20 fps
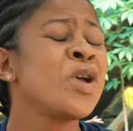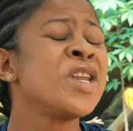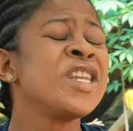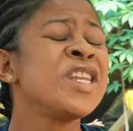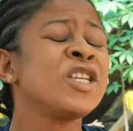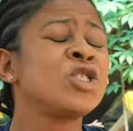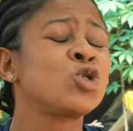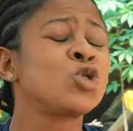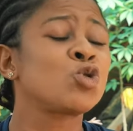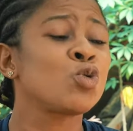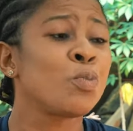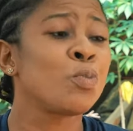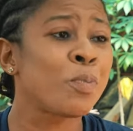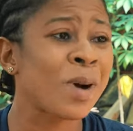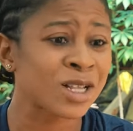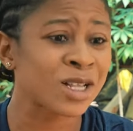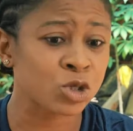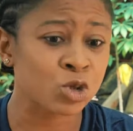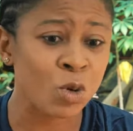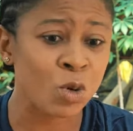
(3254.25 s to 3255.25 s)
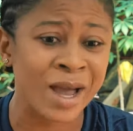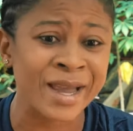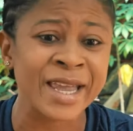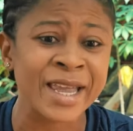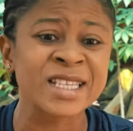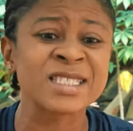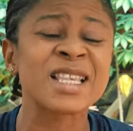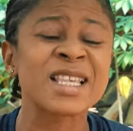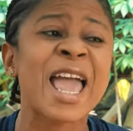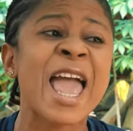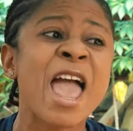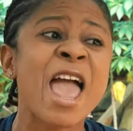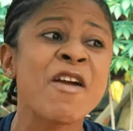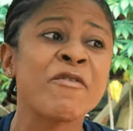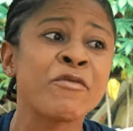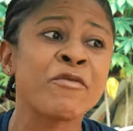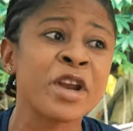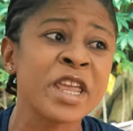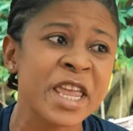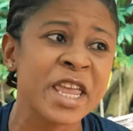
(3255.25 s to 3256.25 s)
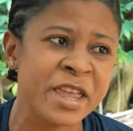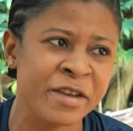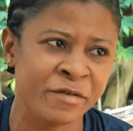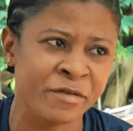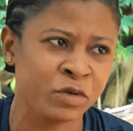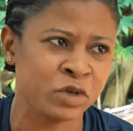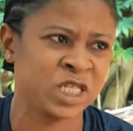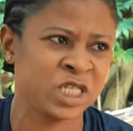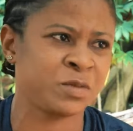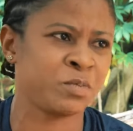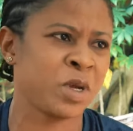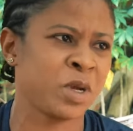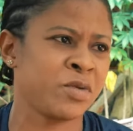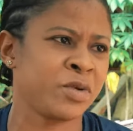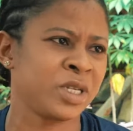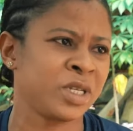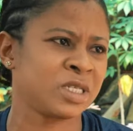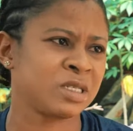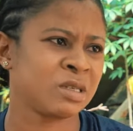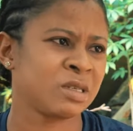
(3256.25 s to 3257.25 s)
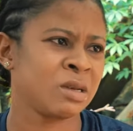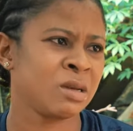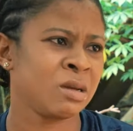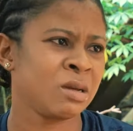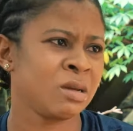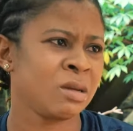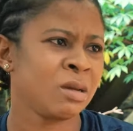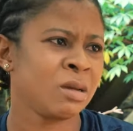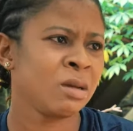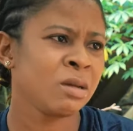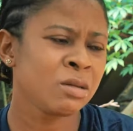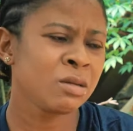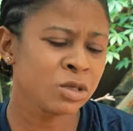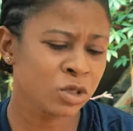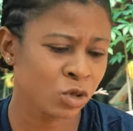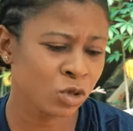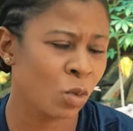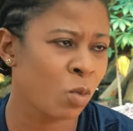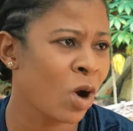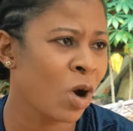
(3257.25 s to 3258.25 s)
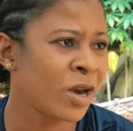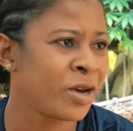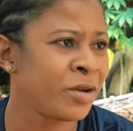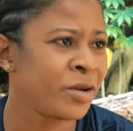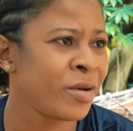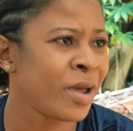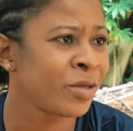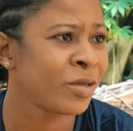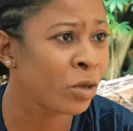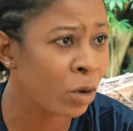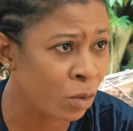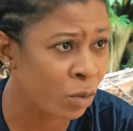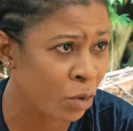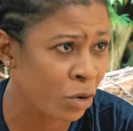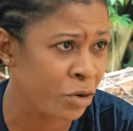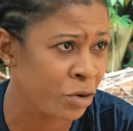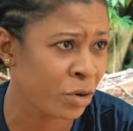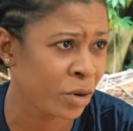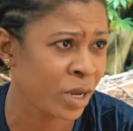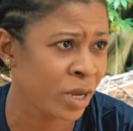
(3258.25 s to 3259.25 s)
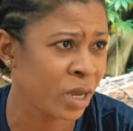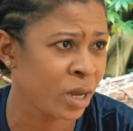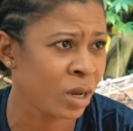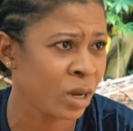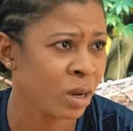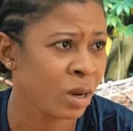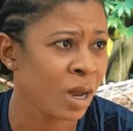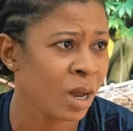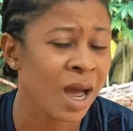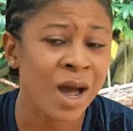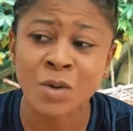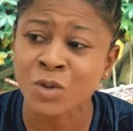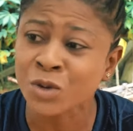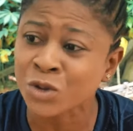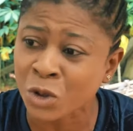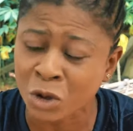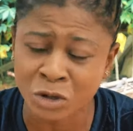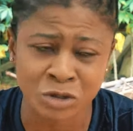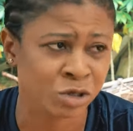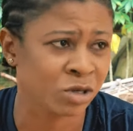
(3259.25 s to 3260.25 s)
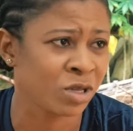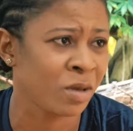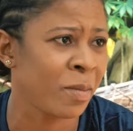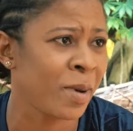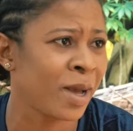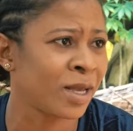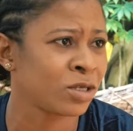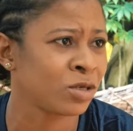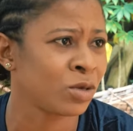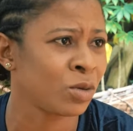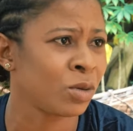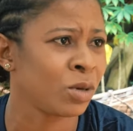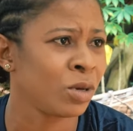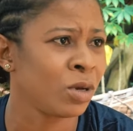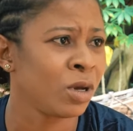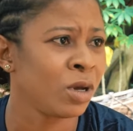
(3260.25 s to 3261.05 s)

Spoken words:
We need to battle against every evil spirit. Nsobuadiria, don't worry, okay? I will talk to the pastor